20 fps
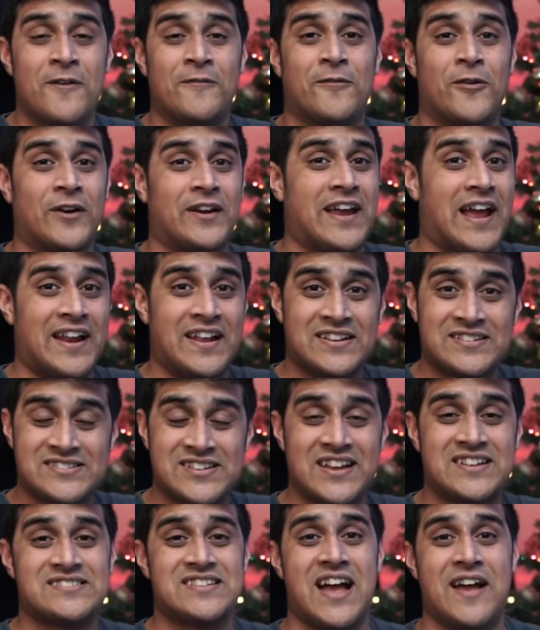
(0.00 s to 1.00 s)
for getting
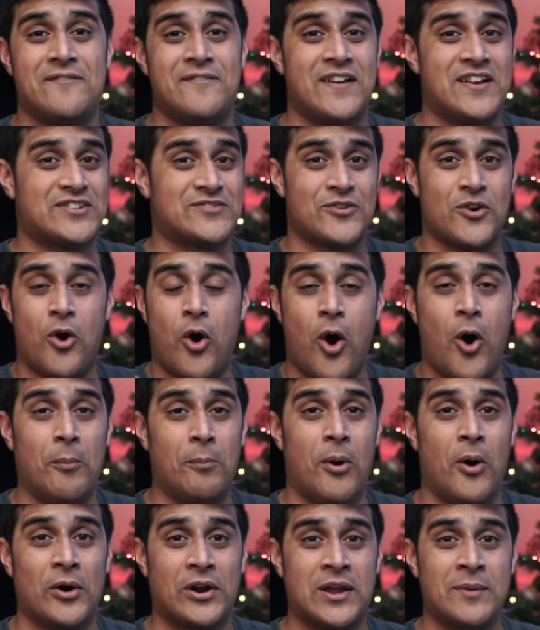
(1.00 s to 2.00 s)
6 IVs for all
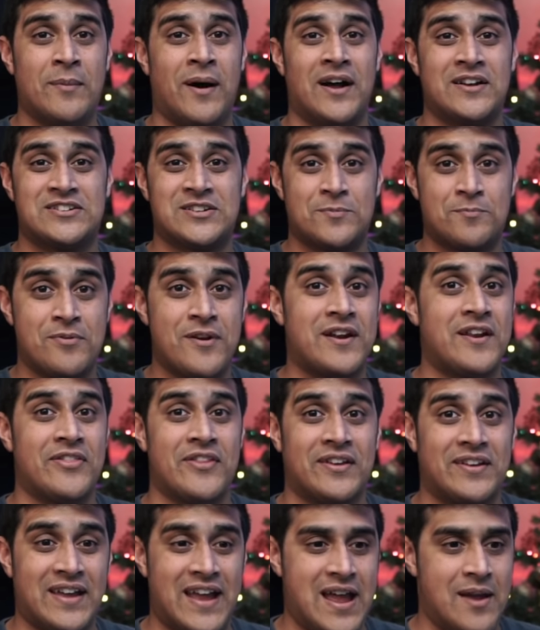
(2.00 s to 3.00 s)
Pokemon to breed in
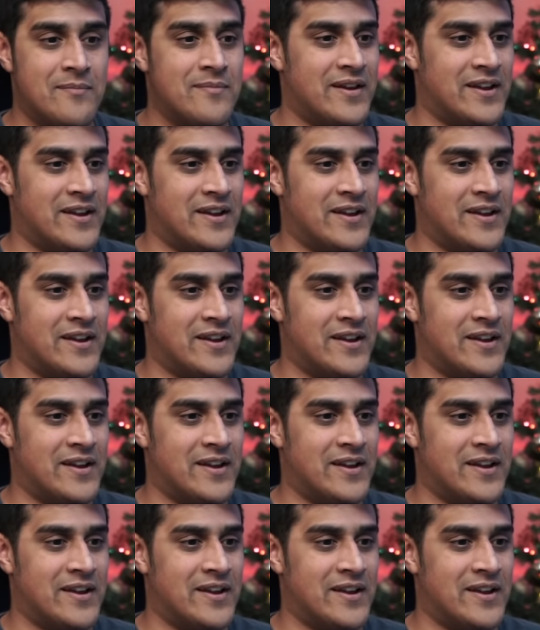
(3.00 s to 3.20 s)
the game.